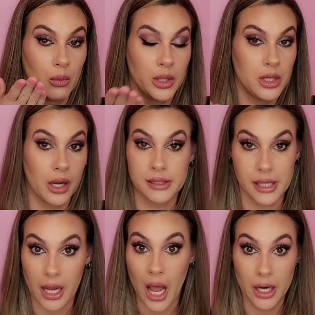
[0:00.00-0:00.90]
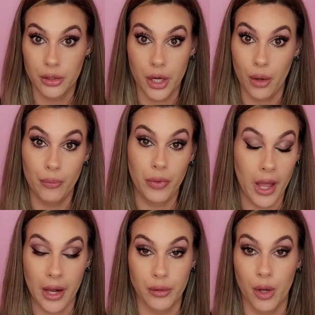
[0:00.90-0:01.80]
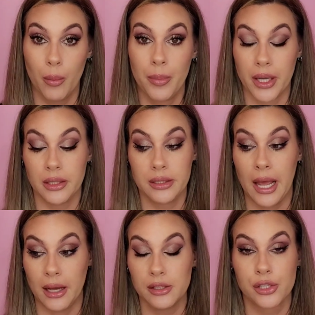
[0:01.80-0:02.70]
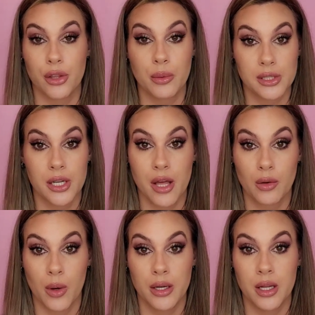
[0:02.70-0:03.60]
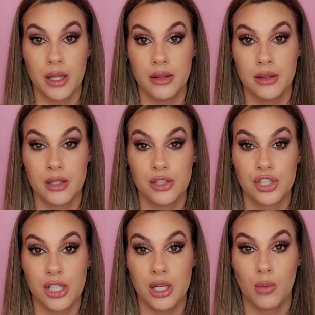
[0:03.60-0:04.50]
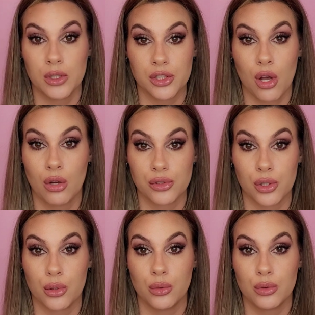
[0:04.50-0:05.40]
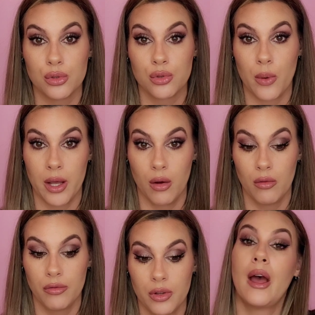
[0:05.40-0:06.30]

what do you guys think? I don't know. But yeah, so there was another one and she was also 12.